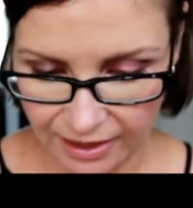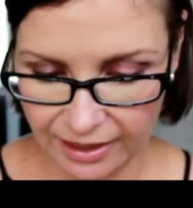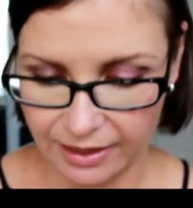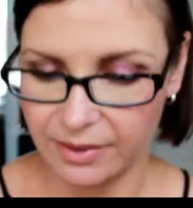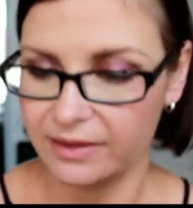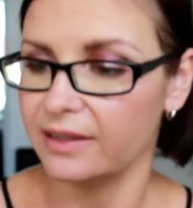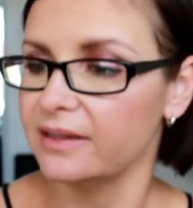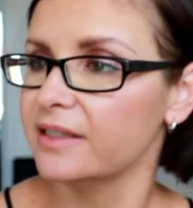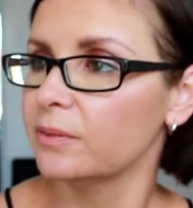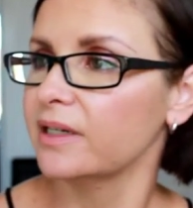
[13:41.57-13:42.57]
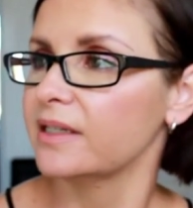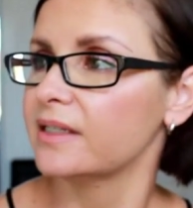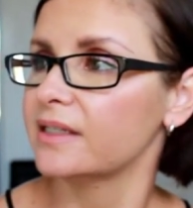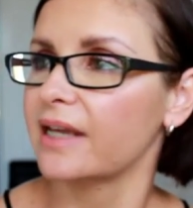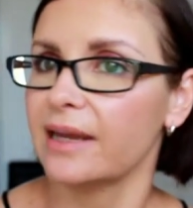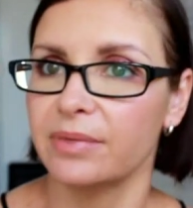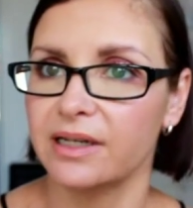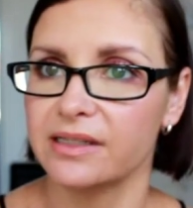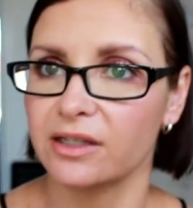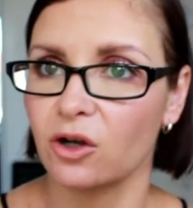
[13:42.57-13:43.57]
And then this one is the same, but
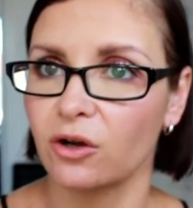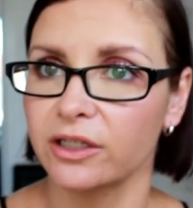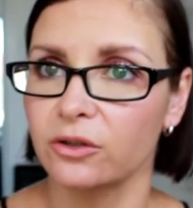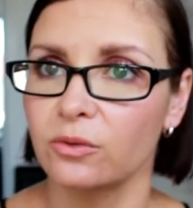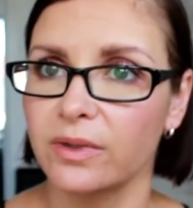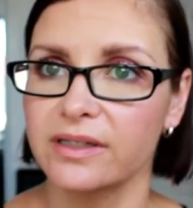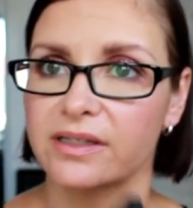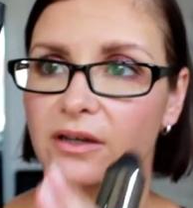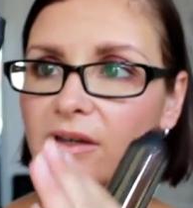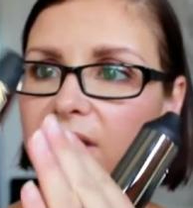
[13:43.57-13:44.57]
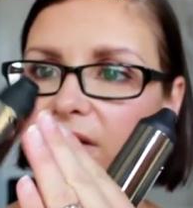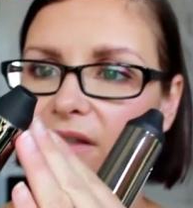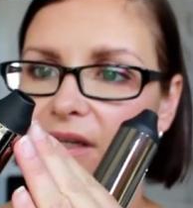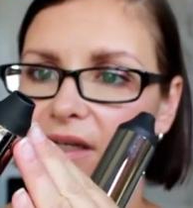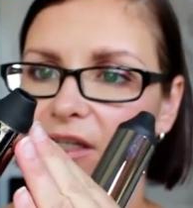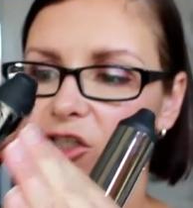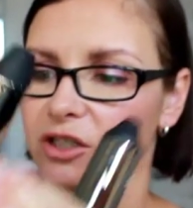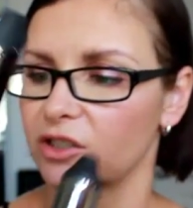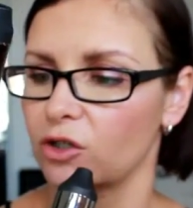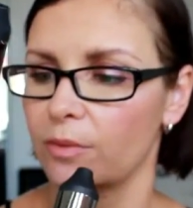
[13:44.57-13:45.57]
it's a conical one, so it's 1 inch
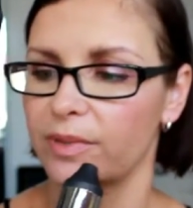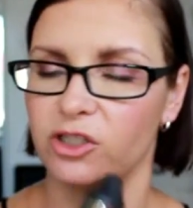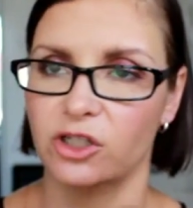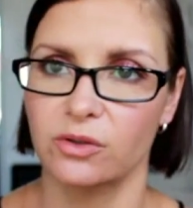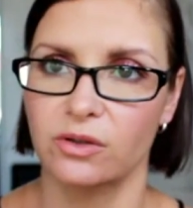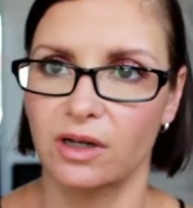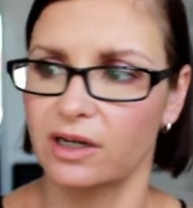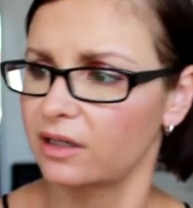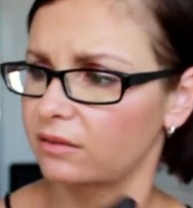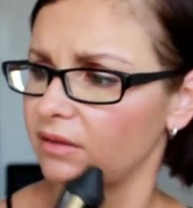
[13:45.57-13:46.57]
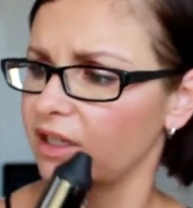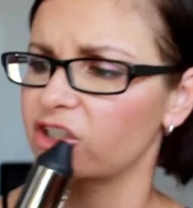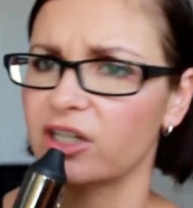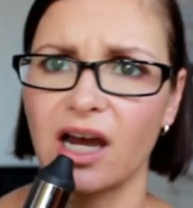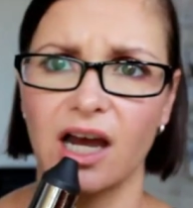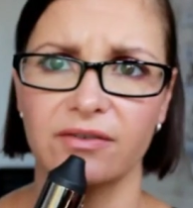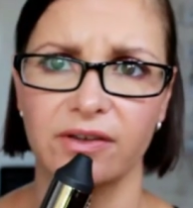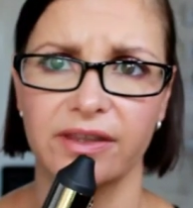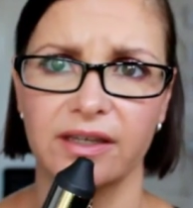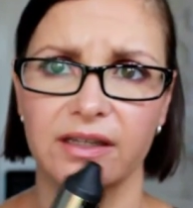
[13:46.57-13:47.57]
at the top and 2 and 1.5 inches
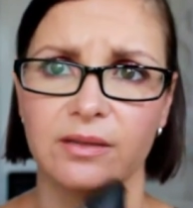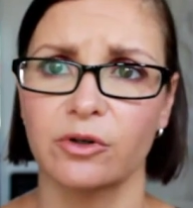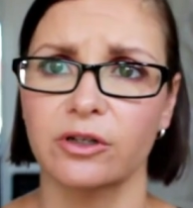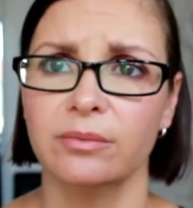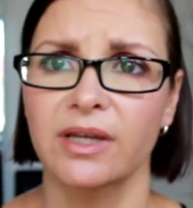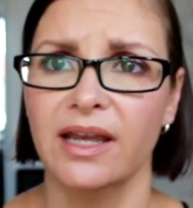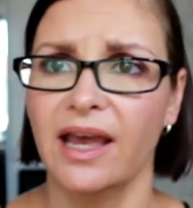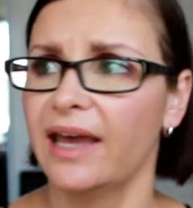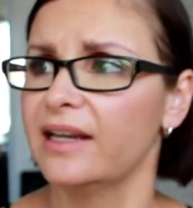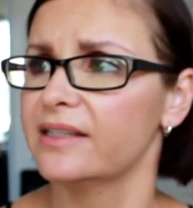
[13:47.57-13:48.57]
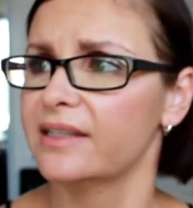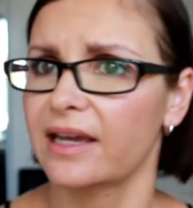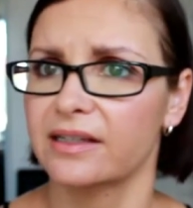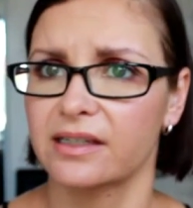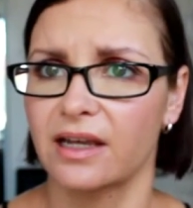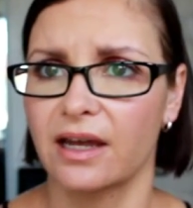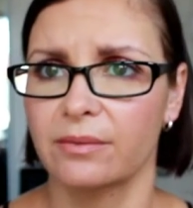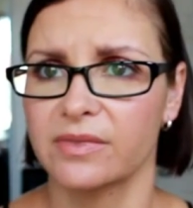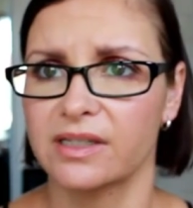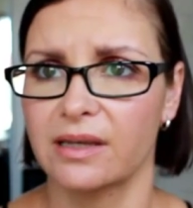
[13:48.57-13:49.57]
I think at the bottom, and it's that
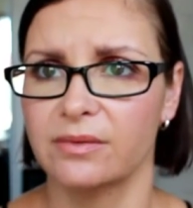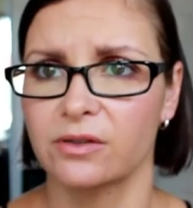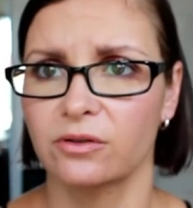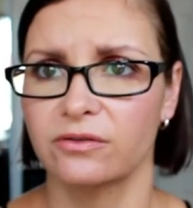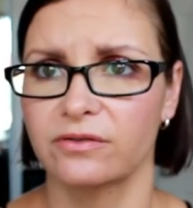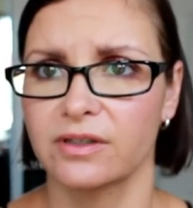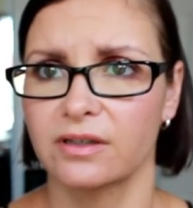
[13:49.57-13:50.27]
same sort of